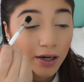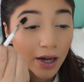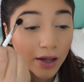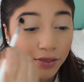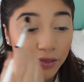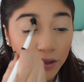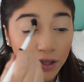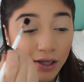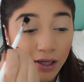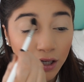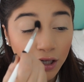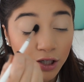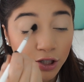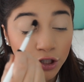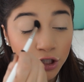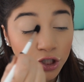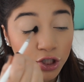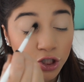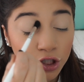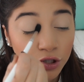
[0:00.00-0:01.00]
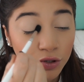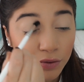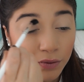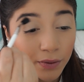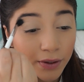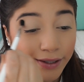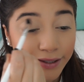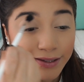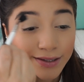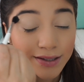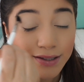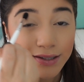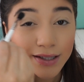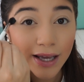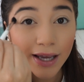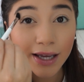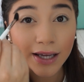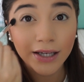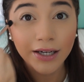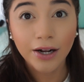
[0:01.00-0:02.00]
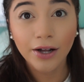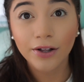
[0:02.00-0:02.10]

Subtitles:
Nothing too insane.